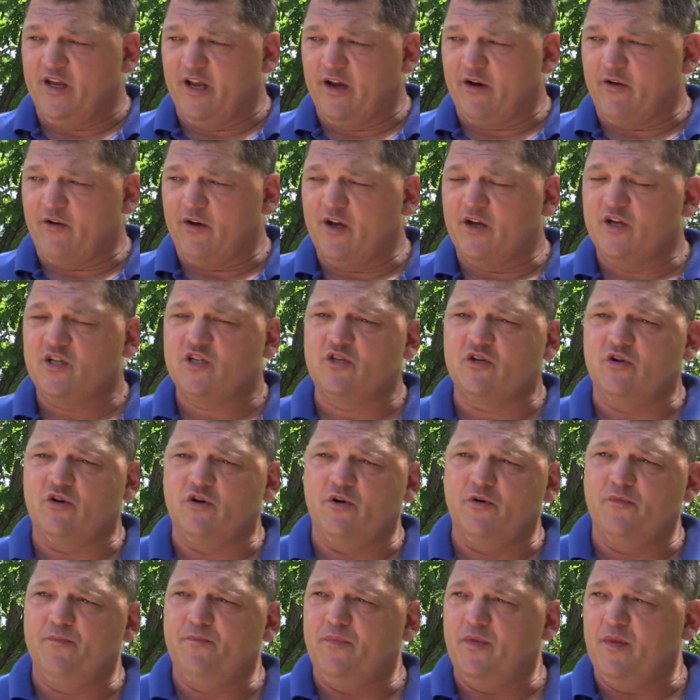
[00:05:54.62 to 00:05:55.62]
area,
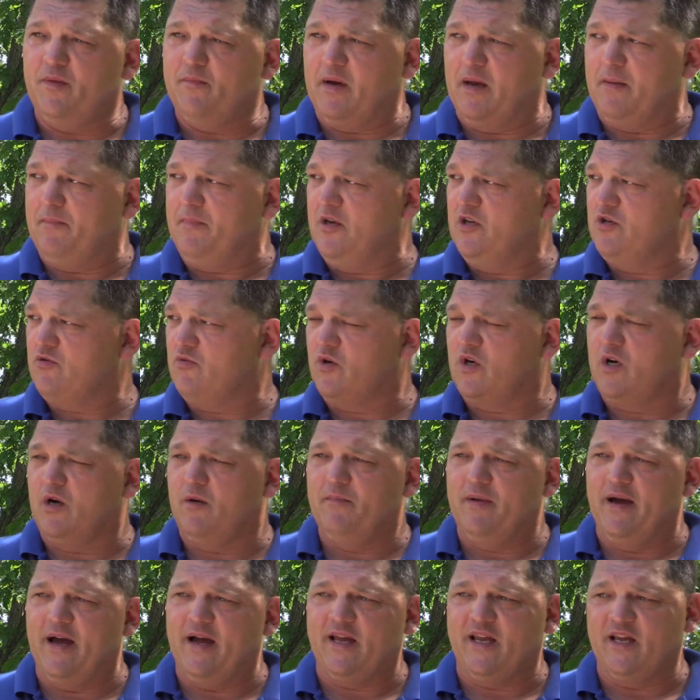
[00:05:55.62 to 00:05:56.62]
so my bees won't come
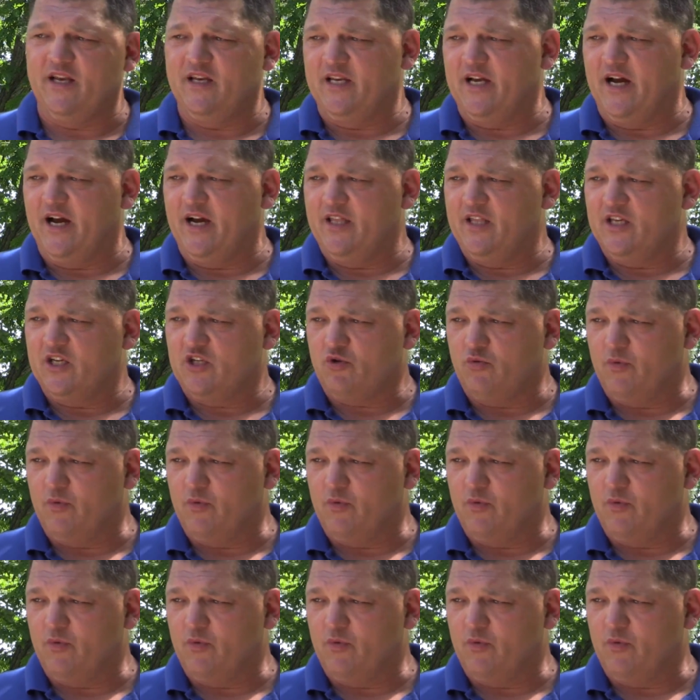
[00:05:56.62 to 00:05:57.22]
back and die this